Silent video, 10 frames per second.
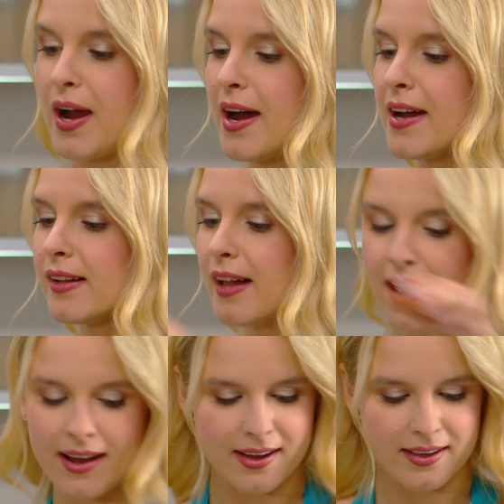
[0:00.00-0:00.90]
I'll
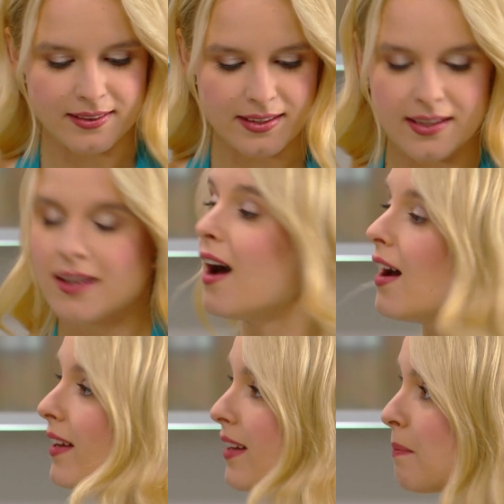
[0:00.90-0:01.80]
add the
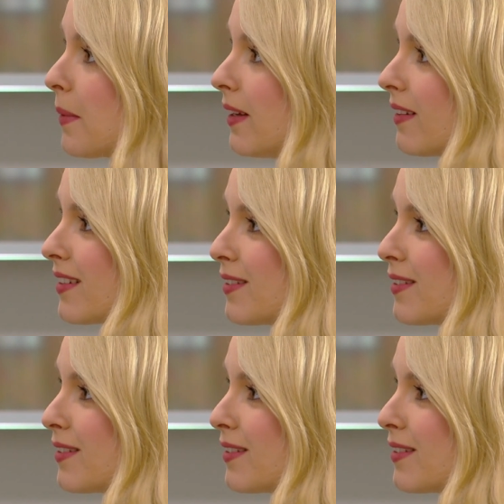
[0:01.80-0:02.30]
coconut milk.